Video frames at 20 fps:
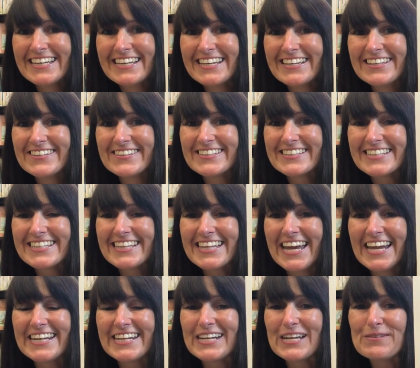Can you see they
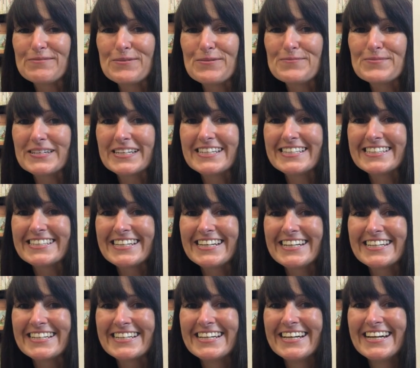ended up on Piggy's
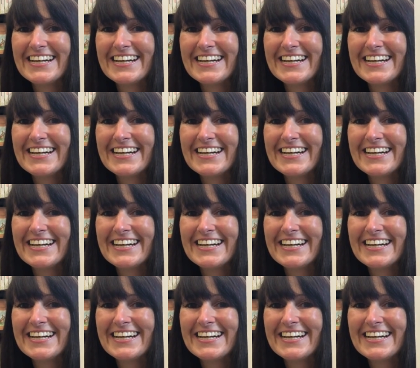head?